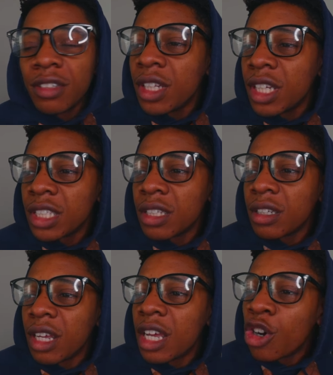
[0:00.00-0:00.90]
It really doesn't
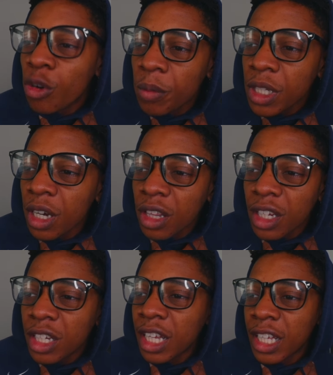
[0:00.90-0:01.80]
help me other
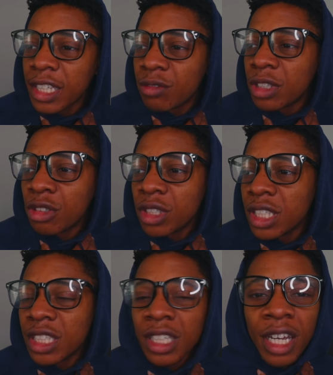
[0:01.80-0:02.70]
than I guess reduce
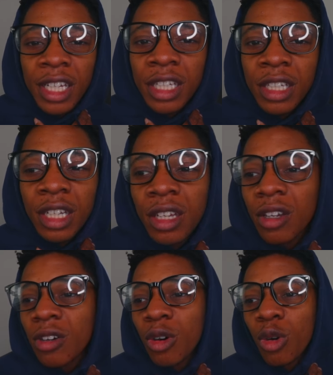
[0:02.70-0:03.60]
anxiety
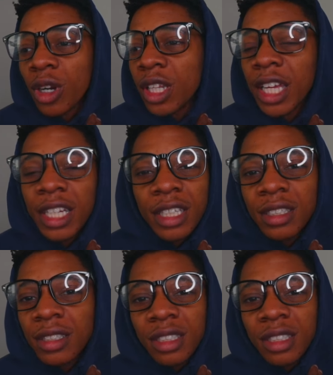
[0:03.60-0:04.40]
or like